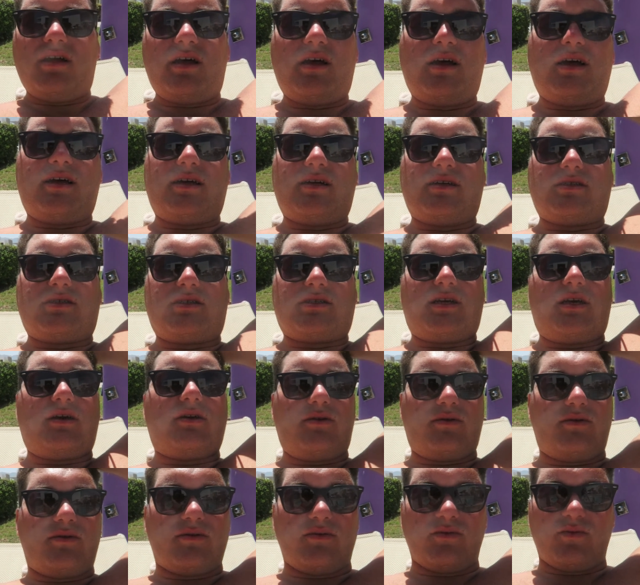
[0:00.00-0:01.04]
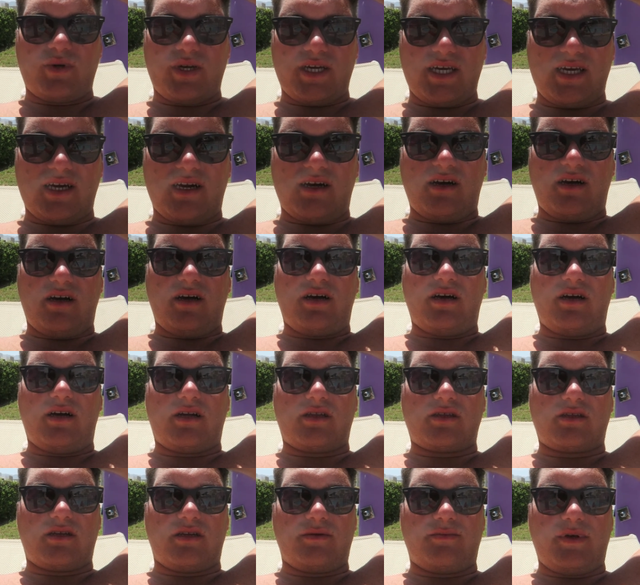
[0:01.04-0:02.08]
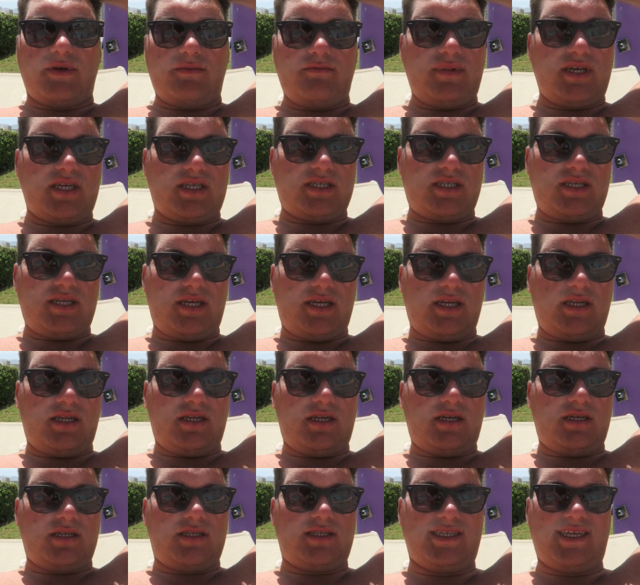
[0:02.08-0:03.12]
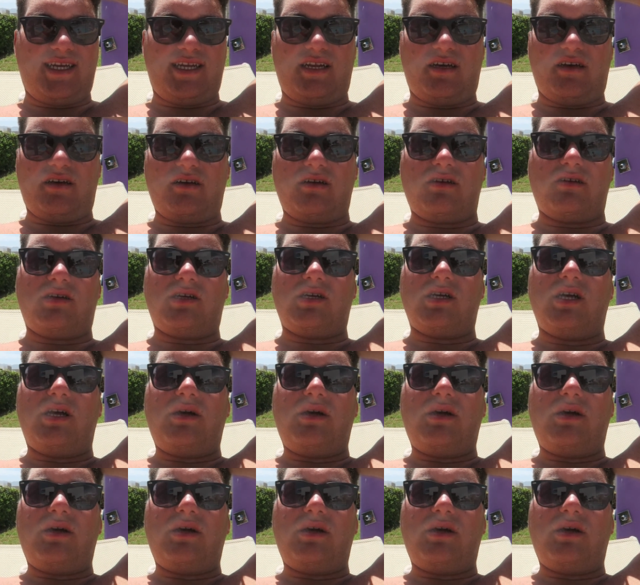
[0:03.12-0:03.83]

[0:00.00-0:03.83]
Uh, so we are going to be missing dinner